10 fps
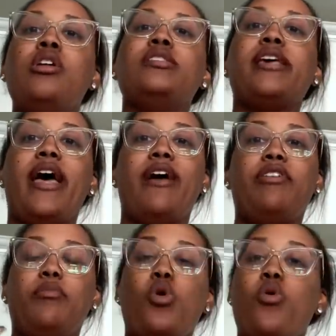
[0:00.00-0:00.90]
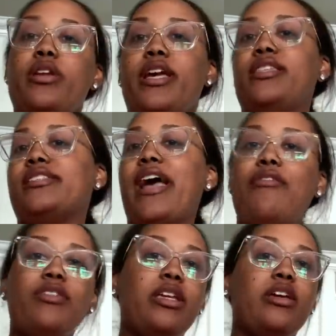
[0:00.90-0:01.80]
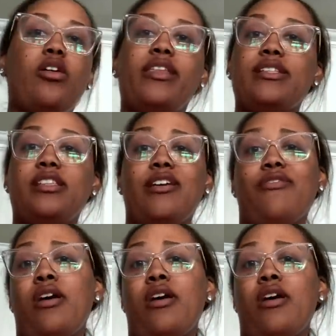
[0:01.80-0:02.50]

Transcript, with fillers: to have him coordinate the scaffolding and all that stuff,